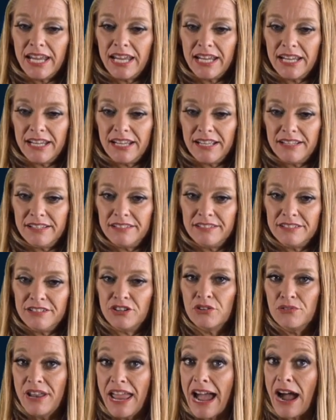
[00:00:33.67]
And, you
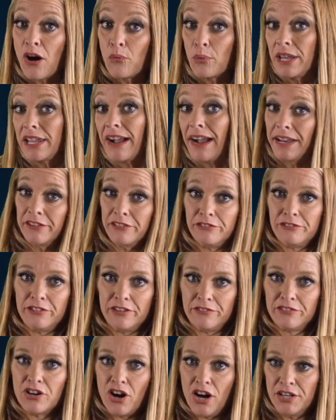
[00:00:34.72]
know, now we kind of
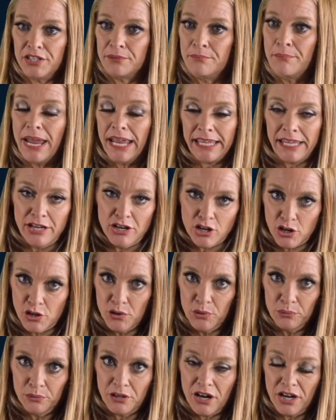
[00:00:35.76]
have gone to making our
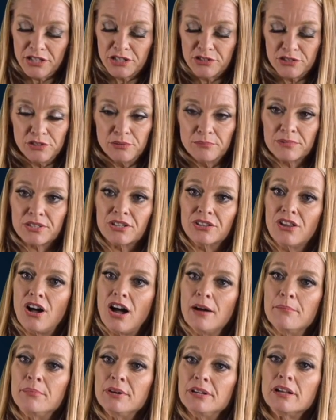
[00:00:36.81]
own costumes a lot.